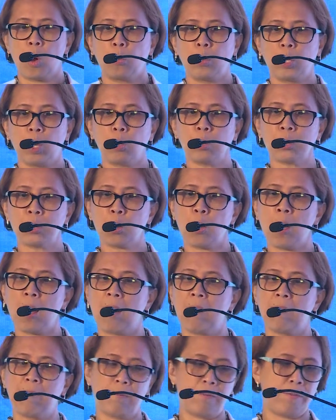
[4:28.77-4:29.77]
We also
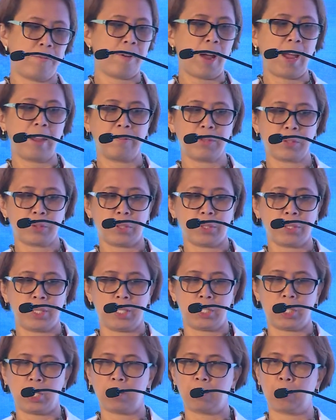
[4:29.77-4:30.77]
have 5
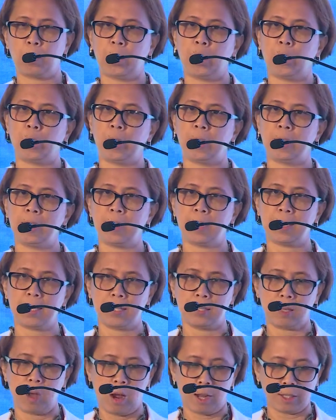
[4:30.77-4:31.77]
strategic priorities
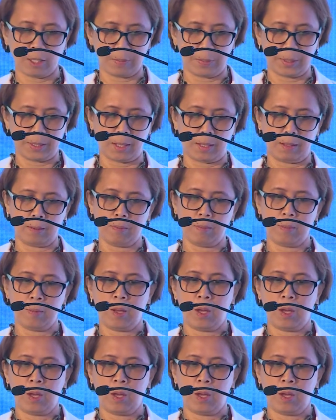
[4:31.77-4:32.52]
in the hospital.